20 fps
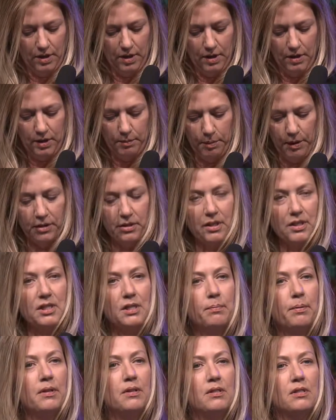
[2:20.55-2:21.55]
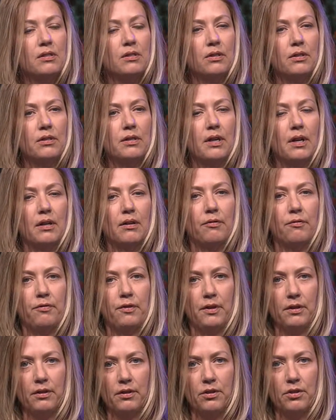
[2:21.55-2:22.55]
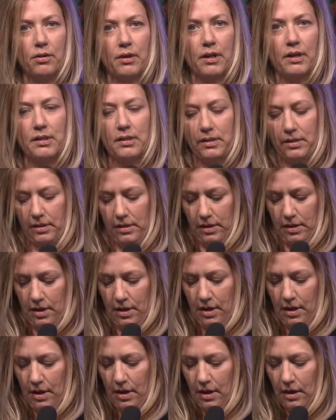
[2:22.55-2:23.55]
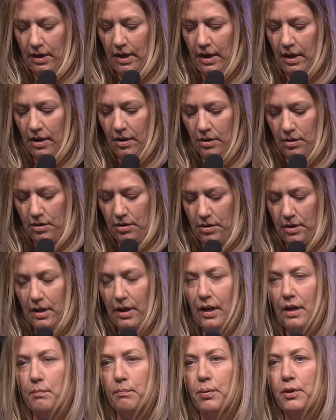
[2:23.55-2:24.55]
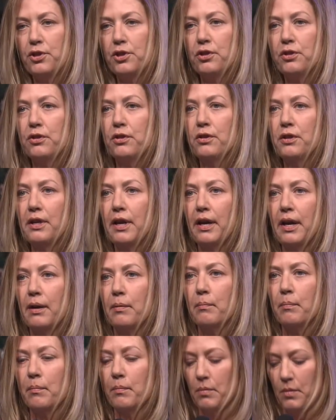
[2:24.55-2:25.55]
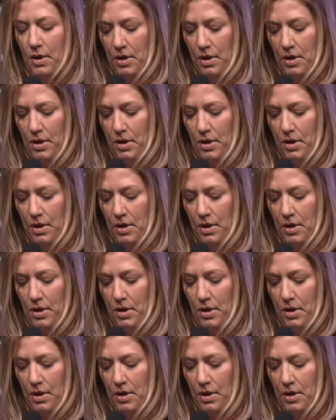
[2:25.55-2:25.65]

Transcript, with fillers: the participants learned how to field dress, care, and butcher their game,